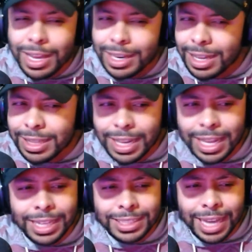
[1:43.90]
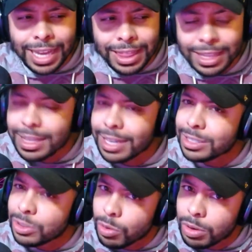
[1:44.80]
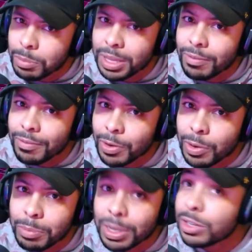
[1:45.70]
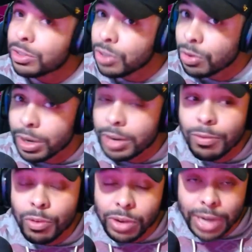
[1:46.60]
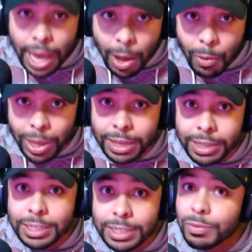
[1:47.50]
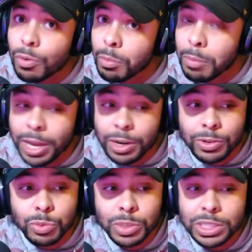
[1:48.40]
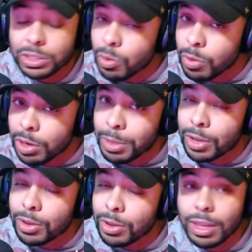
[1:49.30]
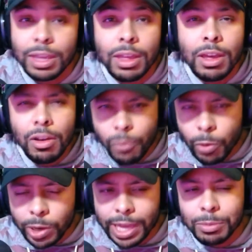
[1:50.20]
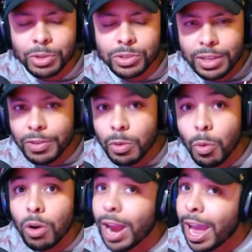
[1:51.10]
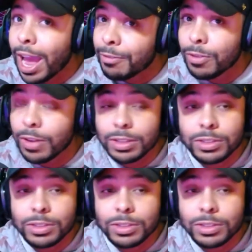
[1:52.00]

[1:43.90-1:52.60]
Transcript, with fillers: Nonetheless, I think that it's going to be a very big deterrent for now at least for miners, which is going to be a good thing for gamers if you are after it.